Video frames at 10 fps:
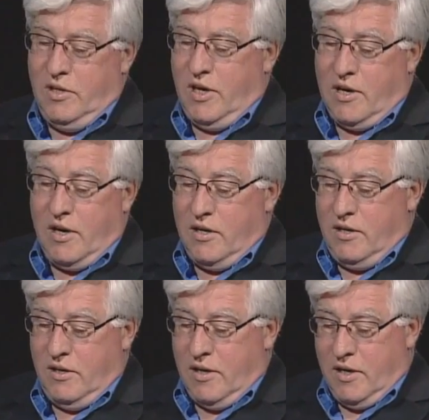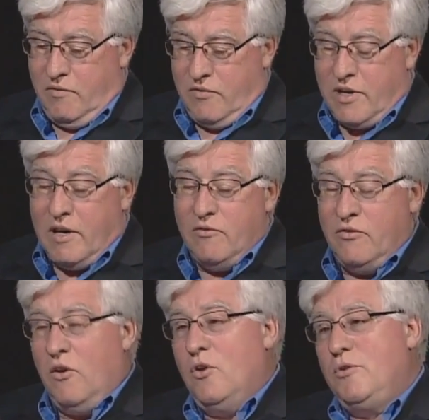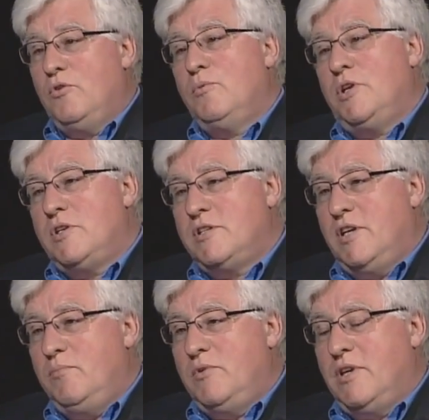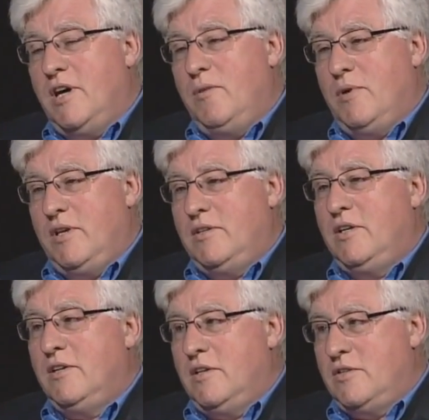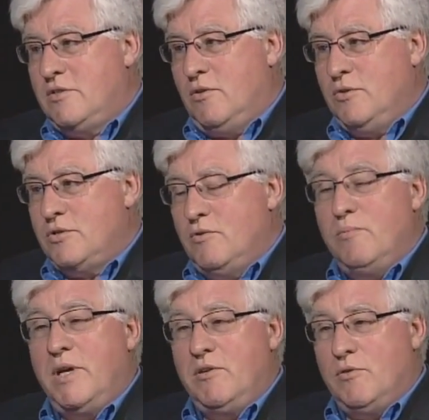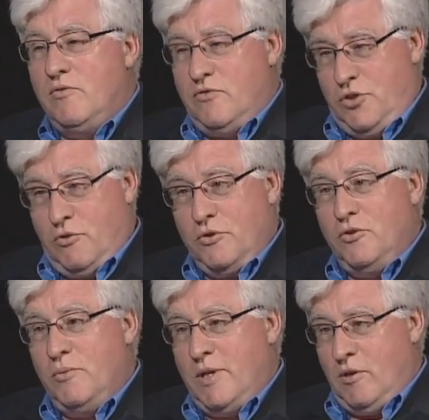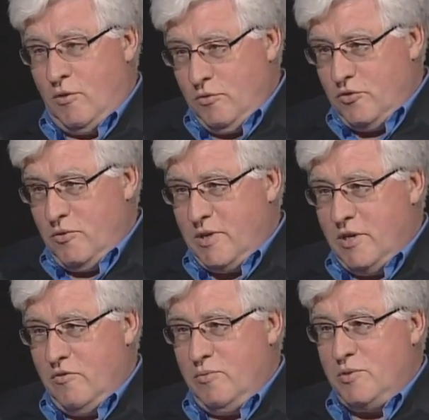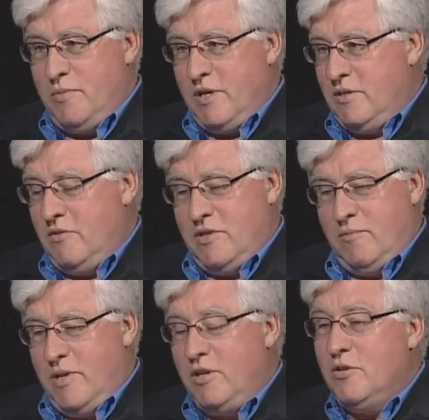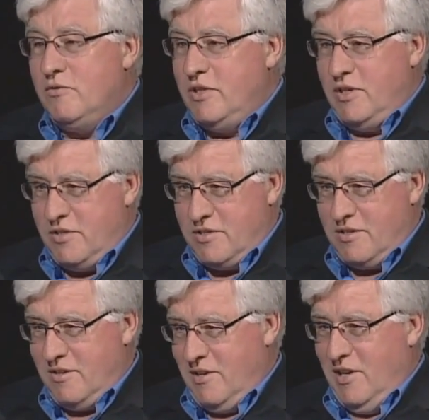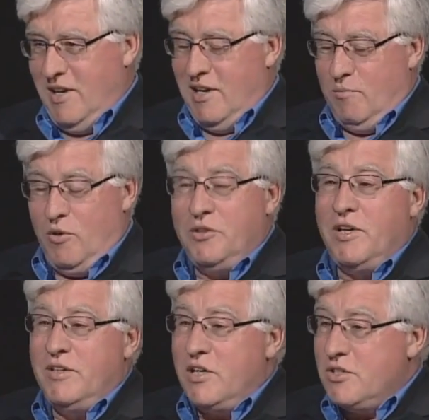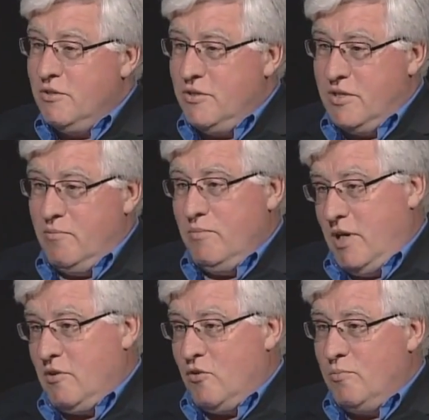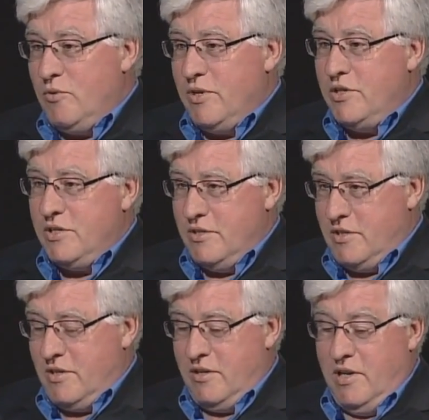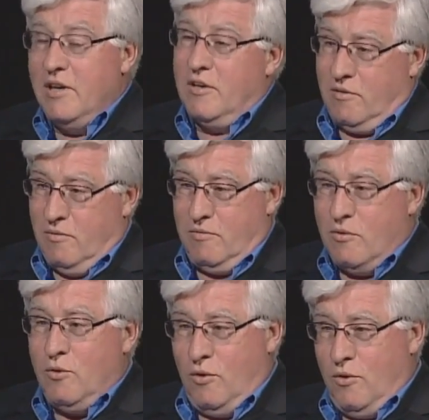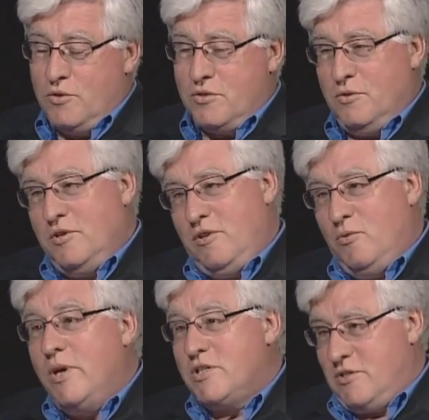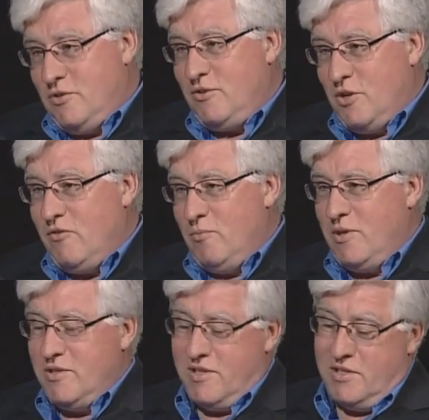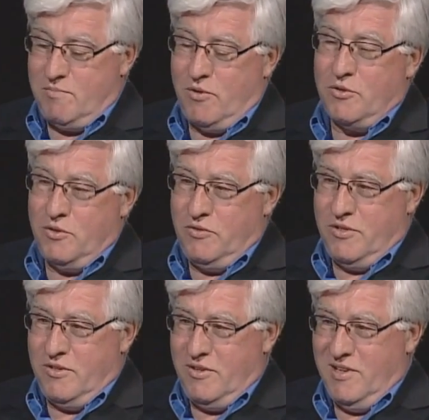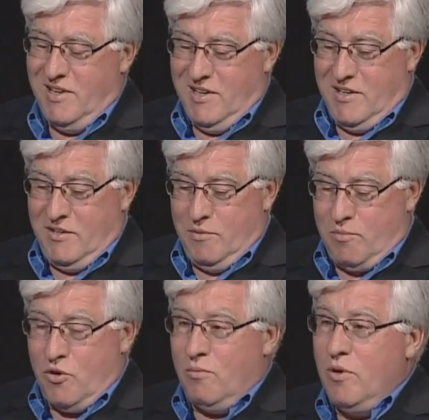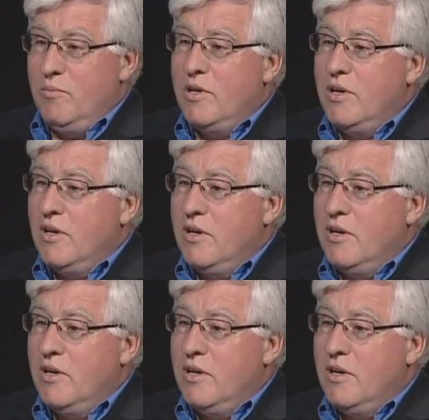yeah, I can follow you, but at the same time I think that it's also a matter of short-term and long-term kind of perspectives, and many of these multinationals and big corporations, and call also the Western governments as part of the problem,